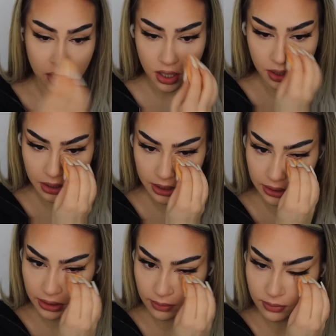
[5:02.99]
I don't like
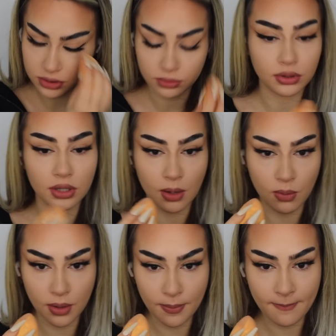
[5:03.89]
it that much with that
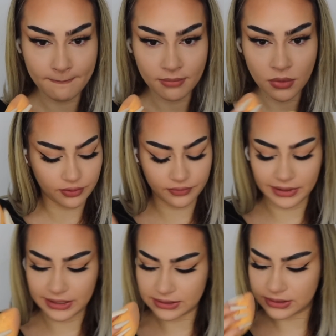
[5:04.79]
one. I don't know if you
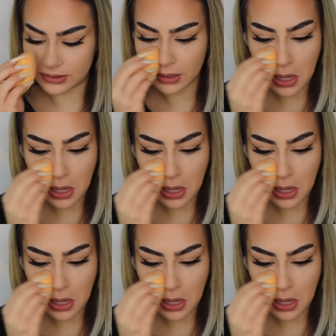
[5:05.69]
guys can see it,